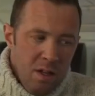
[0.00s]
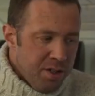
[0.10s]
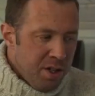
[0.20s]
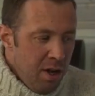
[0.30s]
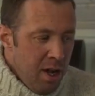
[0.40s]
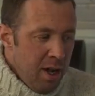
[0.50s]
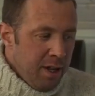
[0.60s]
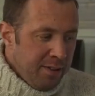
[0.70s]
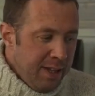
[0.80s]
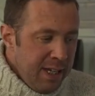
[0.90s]
So
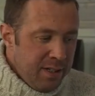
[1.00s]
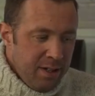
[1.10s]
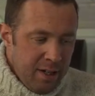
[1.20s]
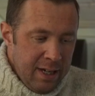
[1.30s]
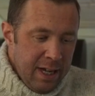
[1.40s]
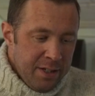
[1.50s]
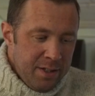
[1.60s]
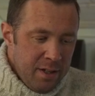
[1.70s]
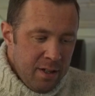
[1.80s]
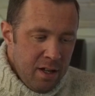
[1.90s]
this
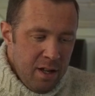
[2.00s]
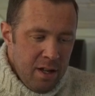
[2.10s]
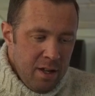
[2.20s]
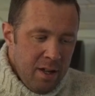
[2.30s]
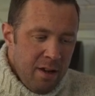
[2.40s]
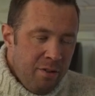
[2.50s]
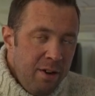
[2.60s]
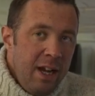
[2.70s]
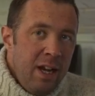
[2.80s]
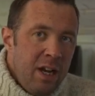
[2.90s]
lens
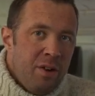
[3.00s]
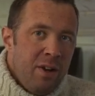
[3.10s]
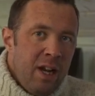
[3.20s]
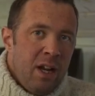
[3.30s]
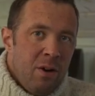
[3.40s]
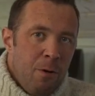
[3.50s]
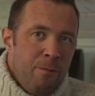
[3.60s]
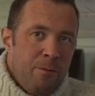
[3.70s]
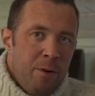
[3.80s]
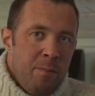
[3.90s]
really
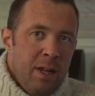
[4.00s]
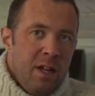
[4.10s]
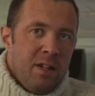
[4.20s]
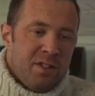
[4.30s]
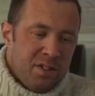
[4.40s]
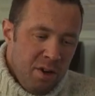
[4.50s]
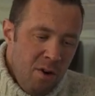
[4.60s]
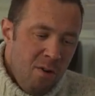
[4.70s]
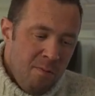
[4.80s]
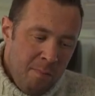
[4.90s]
offer me
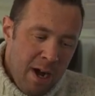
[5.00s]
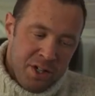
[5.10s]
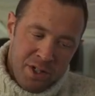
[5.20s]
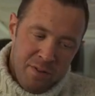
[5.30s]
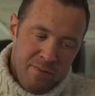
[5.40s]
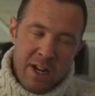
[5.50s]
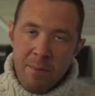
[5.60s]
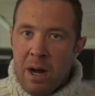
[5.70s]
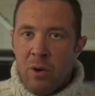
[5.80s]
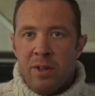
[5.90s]
so much when
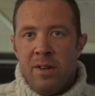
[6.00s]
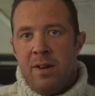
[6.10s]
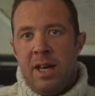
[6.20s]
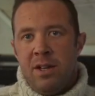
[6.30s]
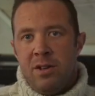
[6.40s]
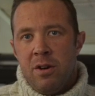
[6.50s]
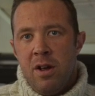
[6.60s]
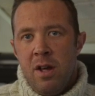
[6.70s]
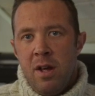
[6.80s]
I'm out in the nature.